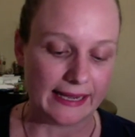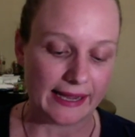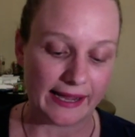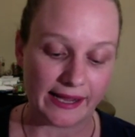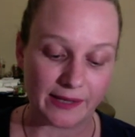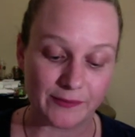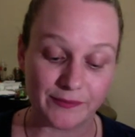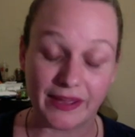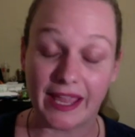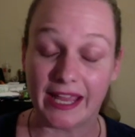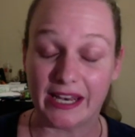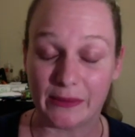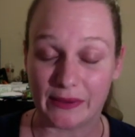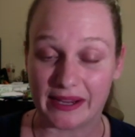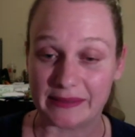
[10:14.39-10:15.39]

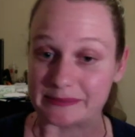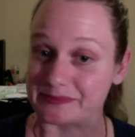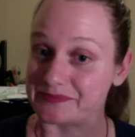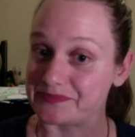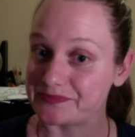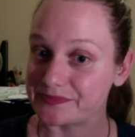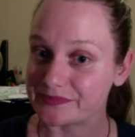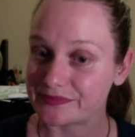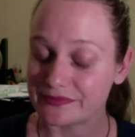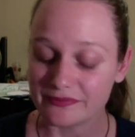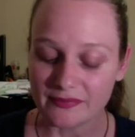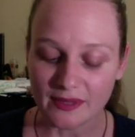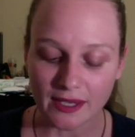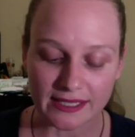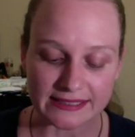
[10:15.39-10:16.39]
Anyway,
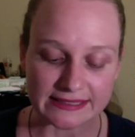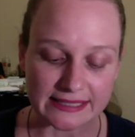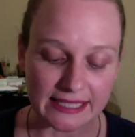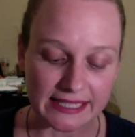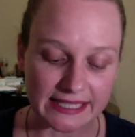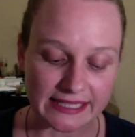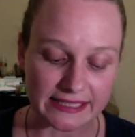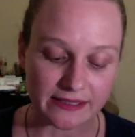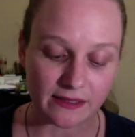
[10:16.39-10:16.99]
I started it.